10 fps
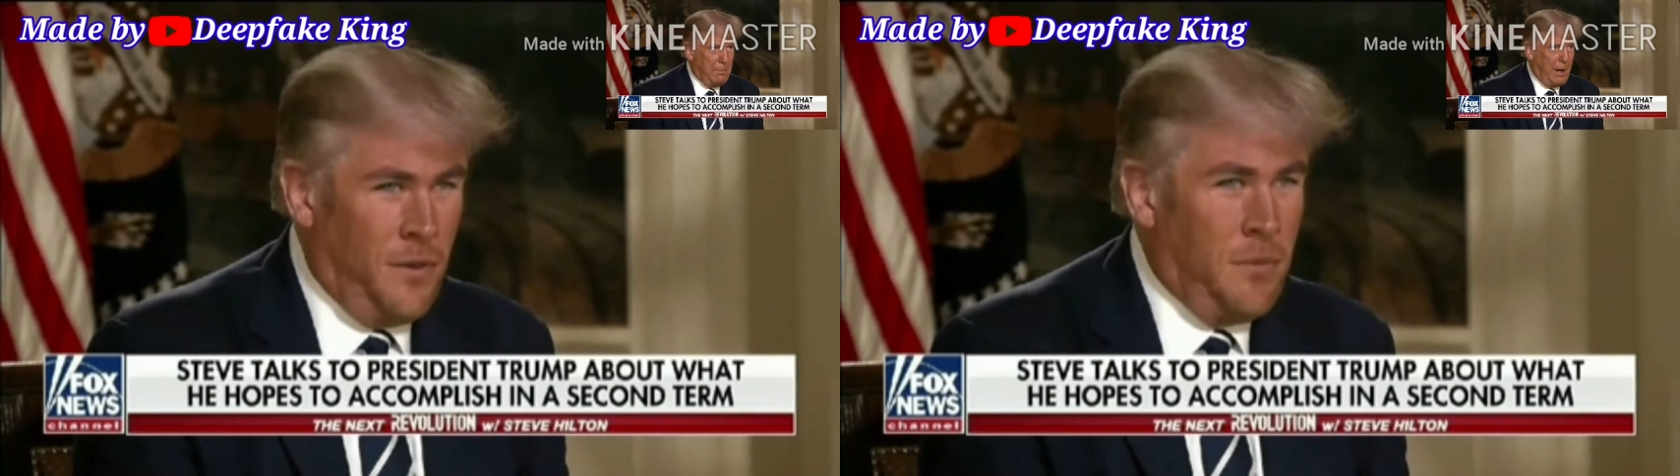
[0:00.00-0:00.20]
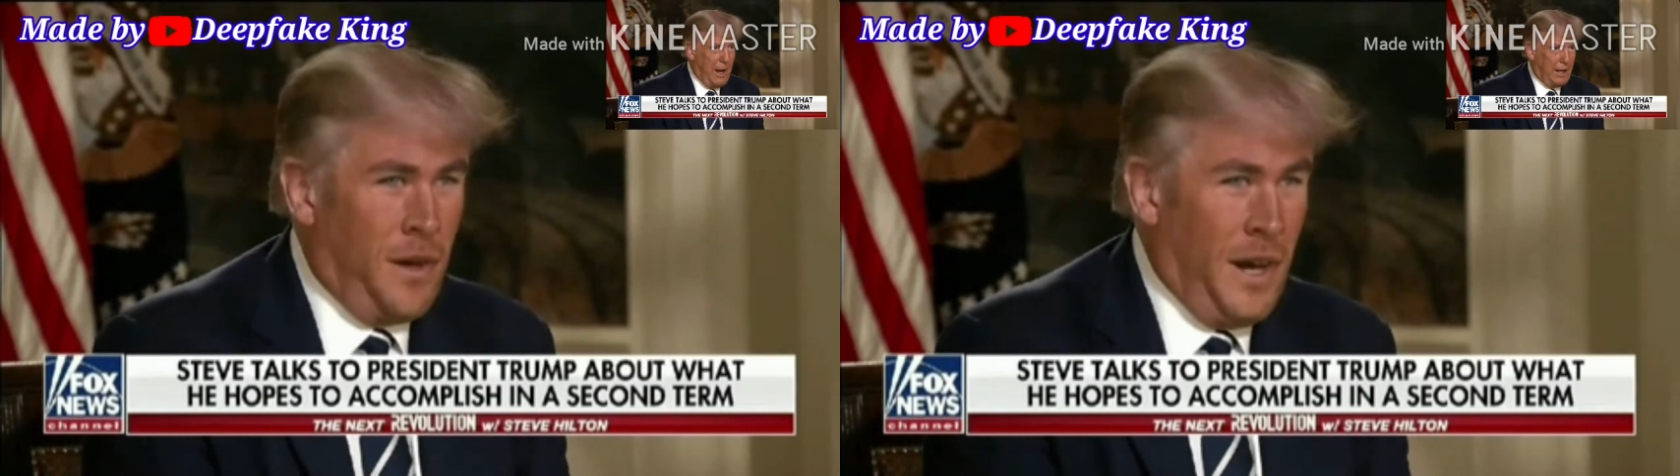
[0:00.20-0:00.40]

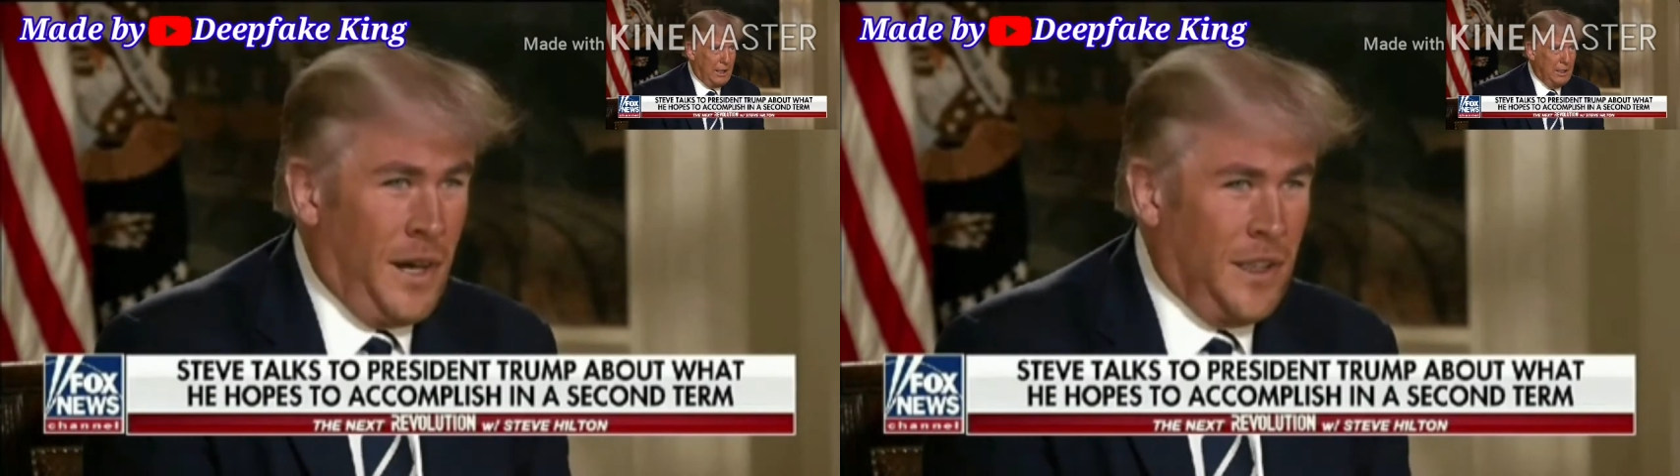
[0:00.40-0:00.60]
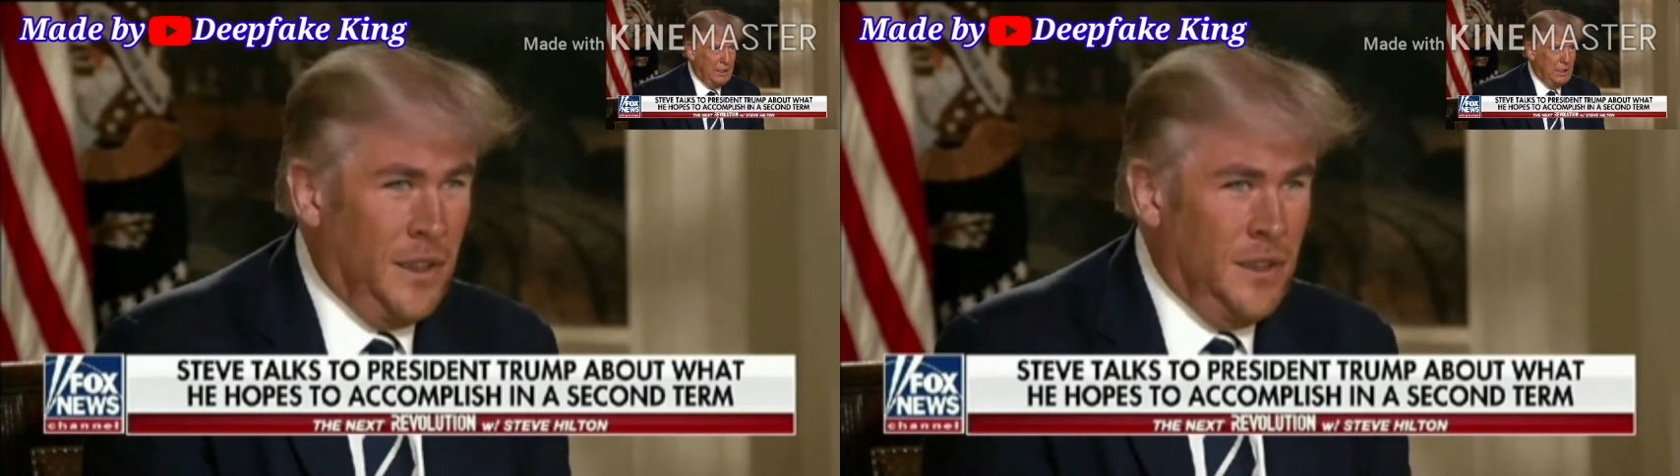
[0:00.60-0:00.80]

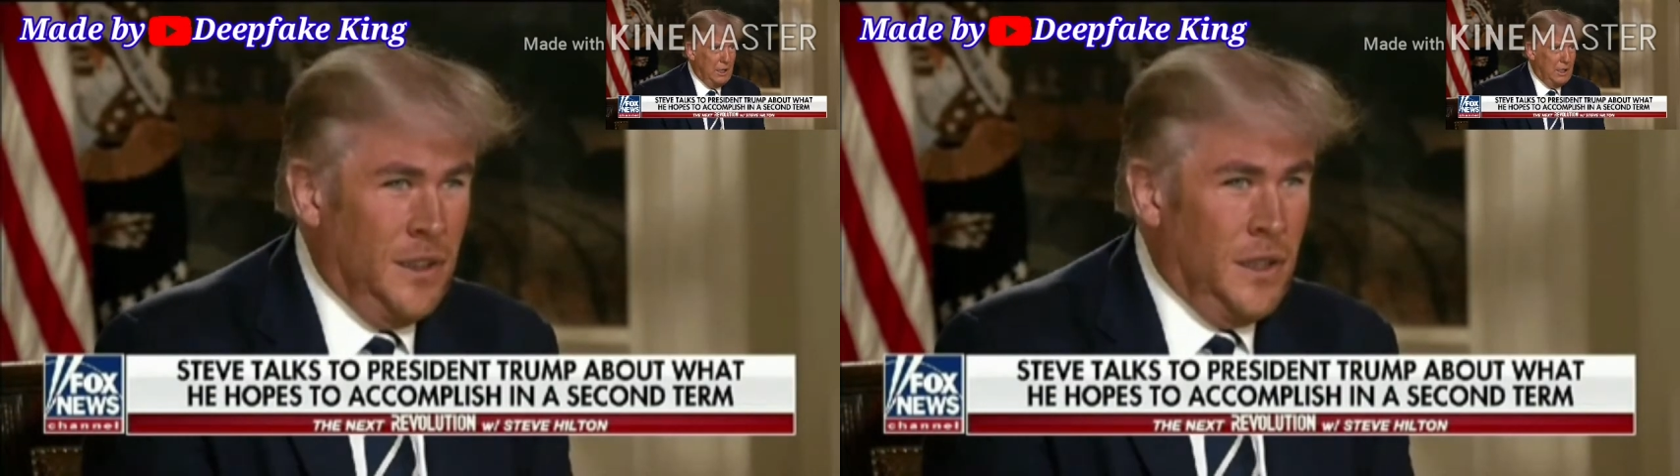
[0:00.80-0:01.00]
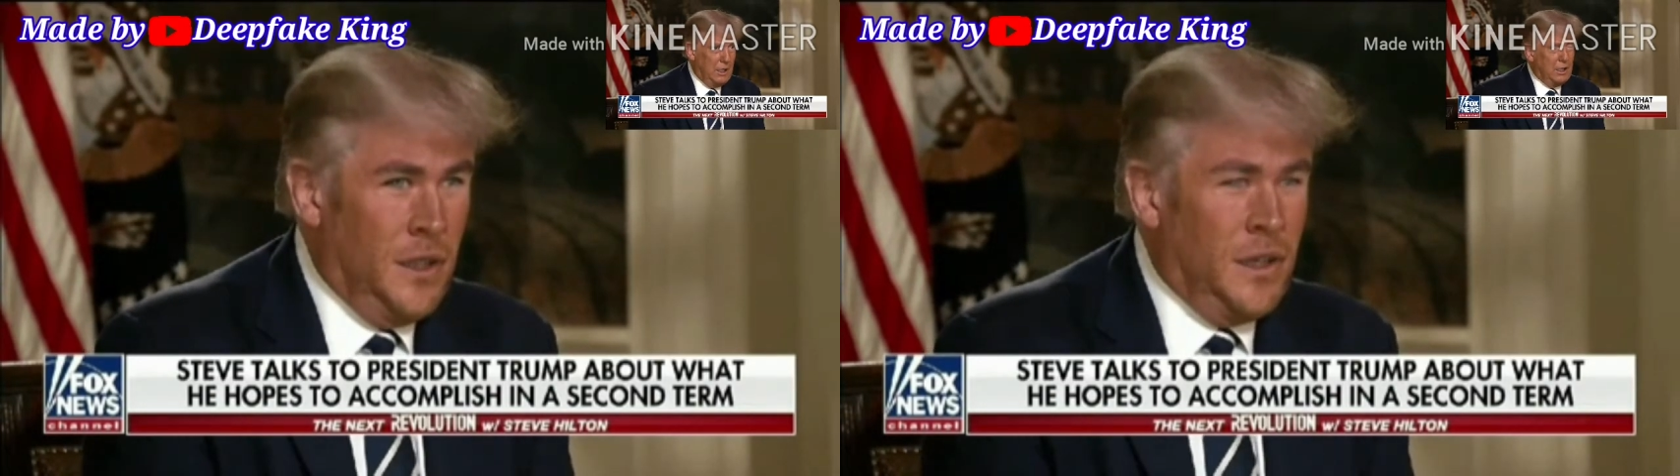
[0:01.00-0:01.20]
black
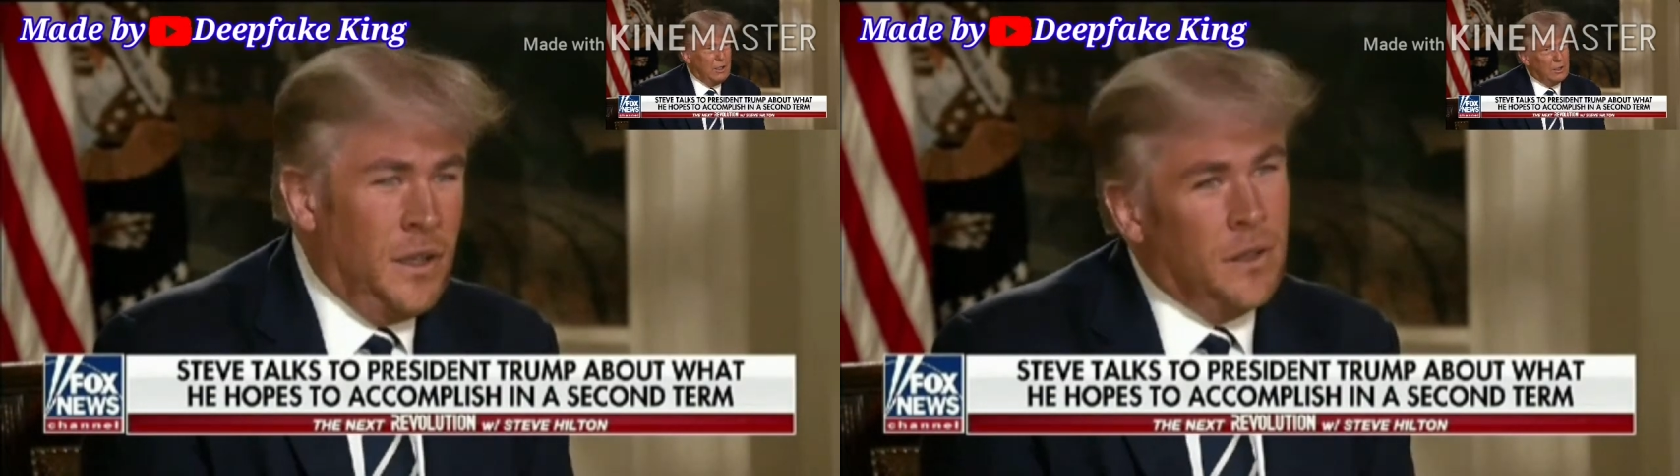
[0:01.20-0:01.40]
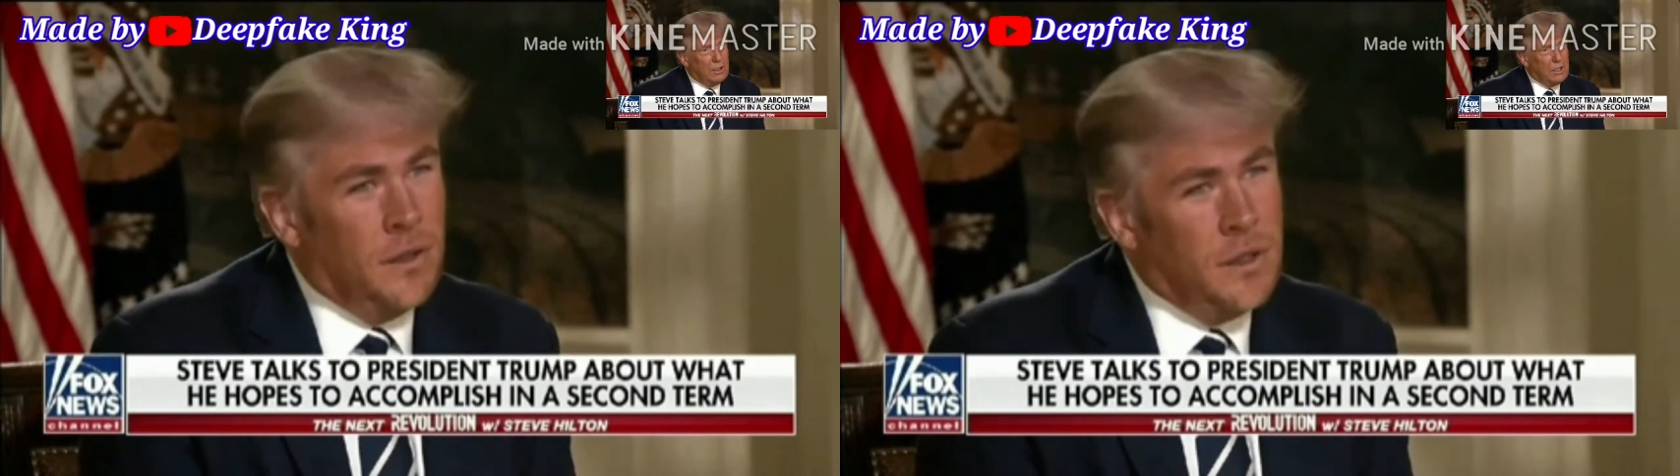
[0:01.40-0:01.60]

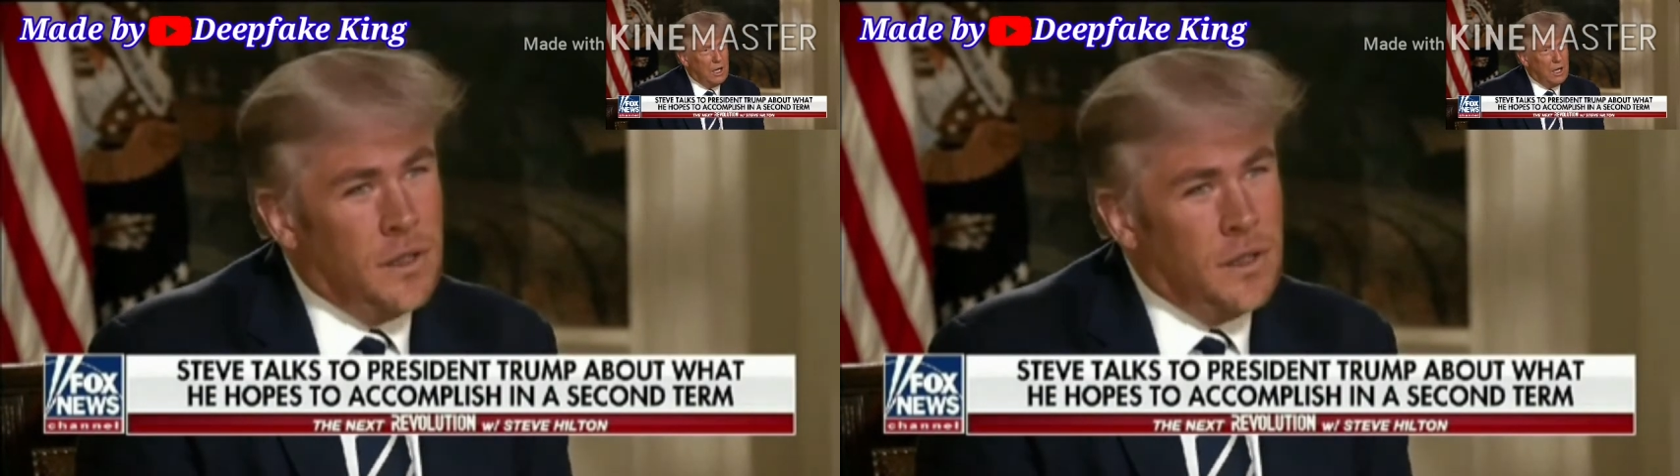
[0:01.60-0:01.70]
uh,